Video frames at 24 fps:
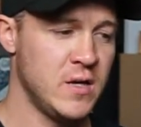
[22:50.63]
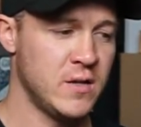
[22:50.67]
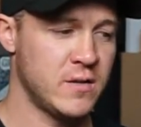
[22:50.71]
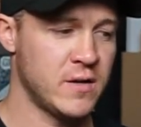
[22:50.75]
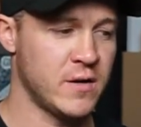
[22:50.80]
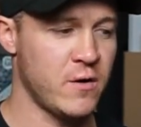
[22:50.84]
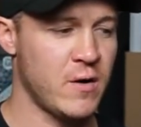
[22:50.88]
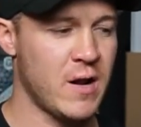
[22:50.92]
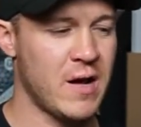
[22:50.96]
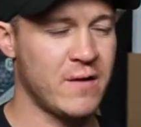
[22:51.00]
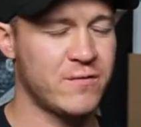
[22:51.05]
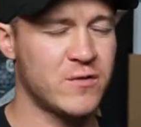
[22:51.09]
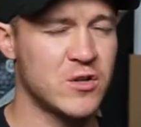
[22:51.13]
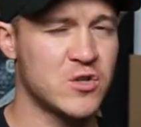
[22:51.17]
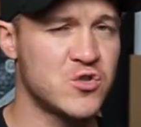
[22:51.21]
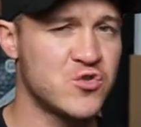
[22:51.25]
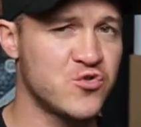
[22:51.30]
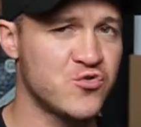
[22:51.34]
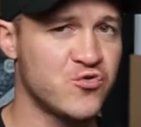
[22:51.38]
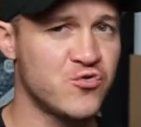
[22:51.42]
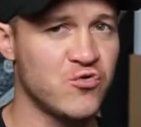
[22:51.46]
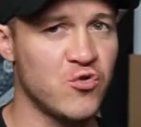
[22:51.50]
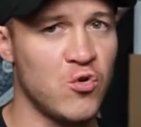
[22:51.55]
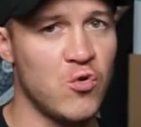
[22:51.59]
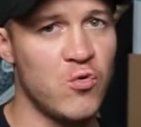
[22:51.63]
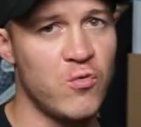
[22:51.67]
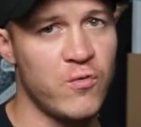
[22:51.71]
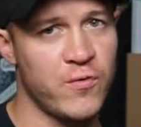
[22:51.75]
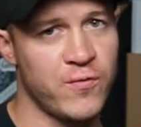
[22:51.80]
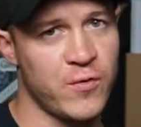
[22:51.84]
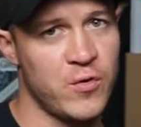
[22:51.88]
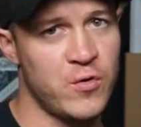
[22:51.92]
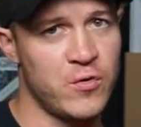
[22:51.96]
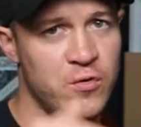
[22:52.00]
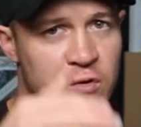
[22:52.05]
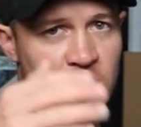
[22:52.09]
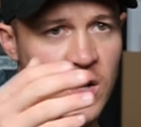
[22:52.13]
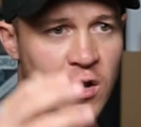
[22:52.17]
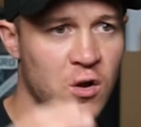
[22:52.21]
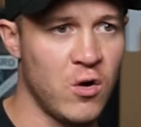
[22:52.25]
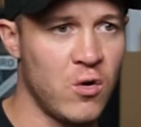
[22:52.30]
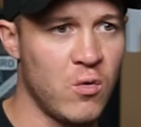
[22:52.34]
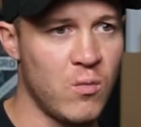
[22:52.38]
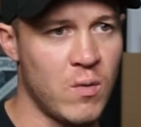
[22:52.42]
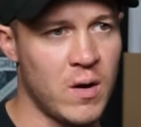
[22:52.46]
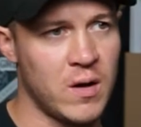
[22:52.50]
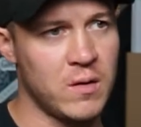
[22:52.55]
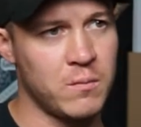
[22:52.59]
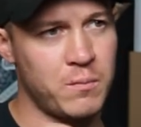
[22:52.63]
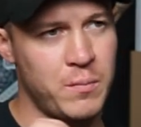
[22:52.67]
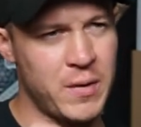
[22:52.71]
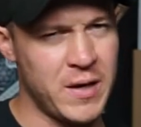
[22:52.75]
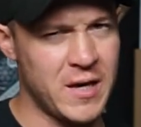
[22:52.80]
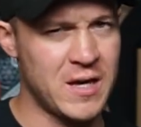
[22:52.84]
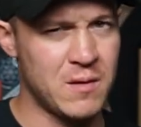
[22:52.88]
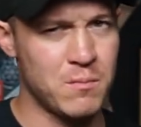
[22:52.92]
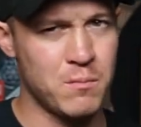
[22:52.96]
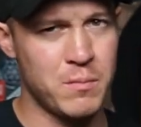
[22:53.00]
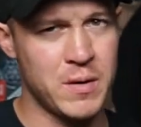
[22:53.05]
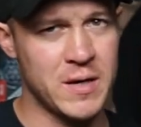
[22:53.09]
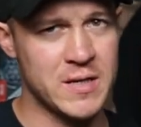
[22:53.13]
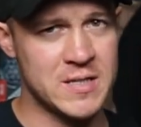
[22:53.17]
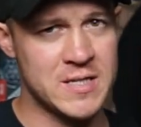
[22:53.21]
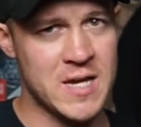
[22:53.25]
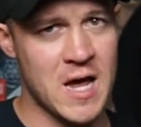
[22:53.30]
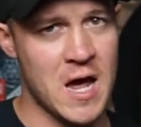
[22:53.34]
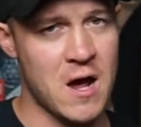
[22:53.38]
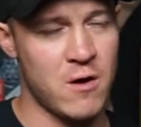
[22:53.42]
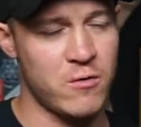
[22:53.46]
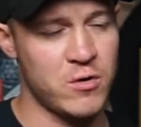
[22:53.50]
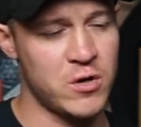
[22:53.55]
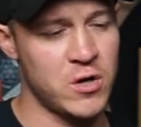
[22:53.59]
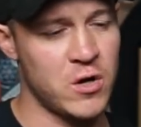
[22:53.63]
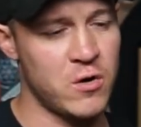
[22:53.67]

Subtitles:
they don't have to trawl through the long one picking bits out.